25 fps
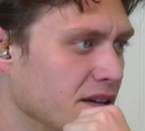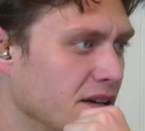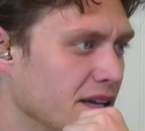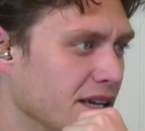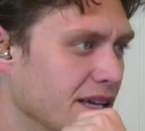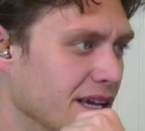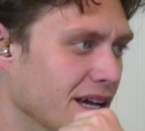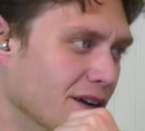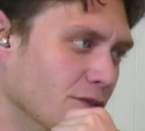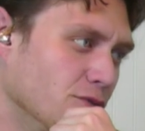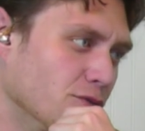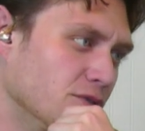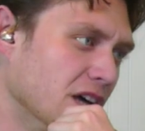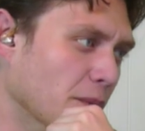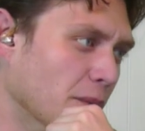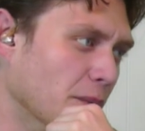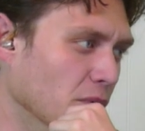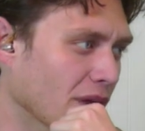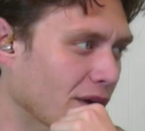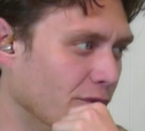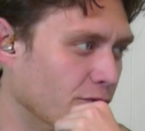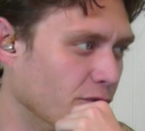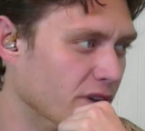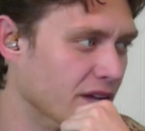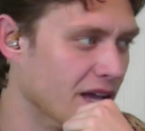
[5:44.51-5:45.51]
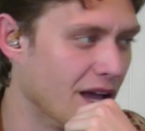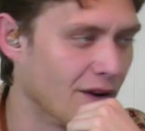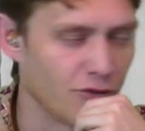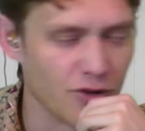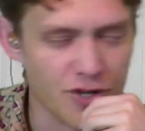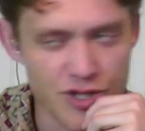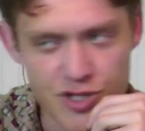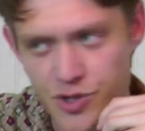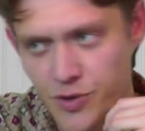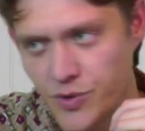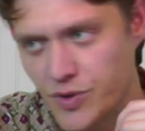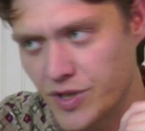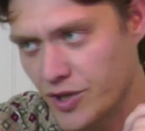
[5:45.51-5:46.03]
Yeah, double every, every
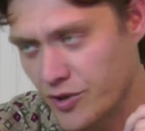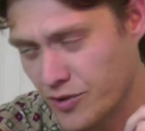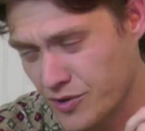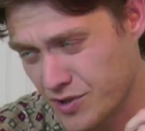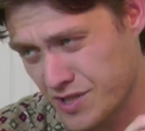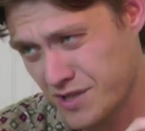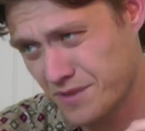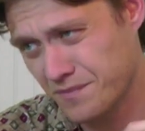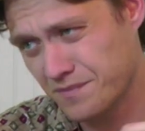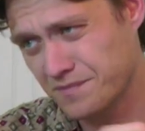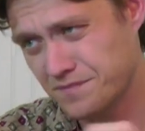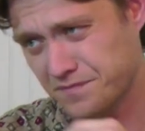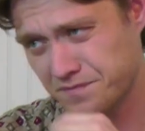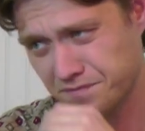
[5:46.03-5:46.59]
two years.